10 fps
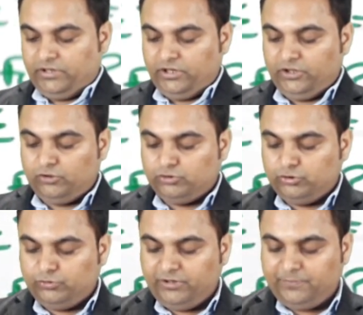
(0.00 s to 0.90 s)
in
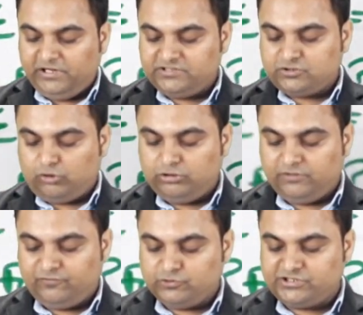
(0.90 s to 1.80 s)
order to replace all
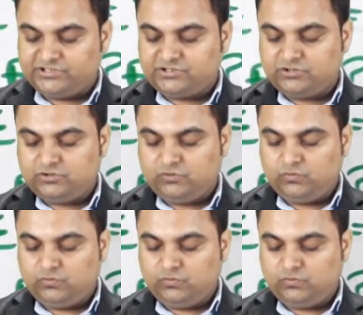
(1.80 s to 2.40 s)
the forces